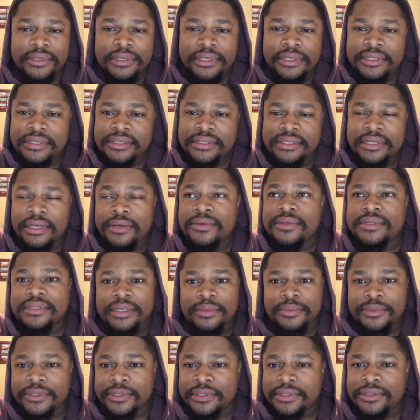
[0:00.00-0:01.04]
It's so
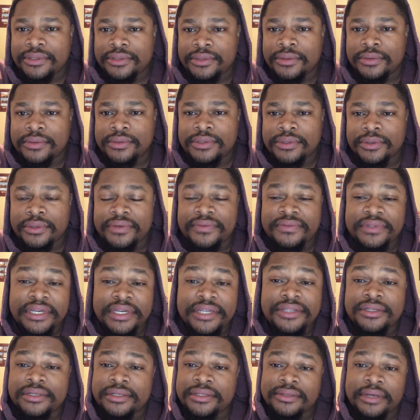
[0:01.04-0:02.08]
similar to sort of
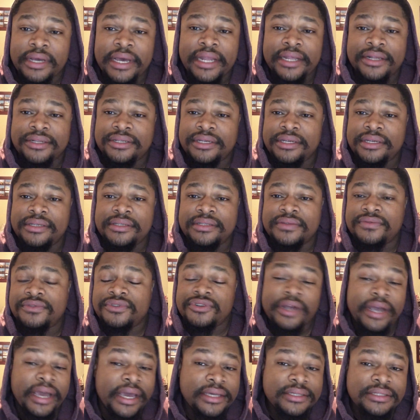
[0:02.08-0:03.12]
teaching strategies of
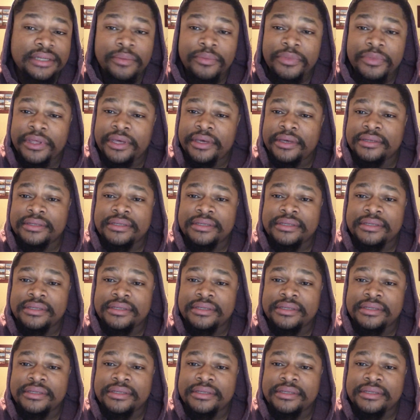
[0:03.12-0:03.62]
trying something,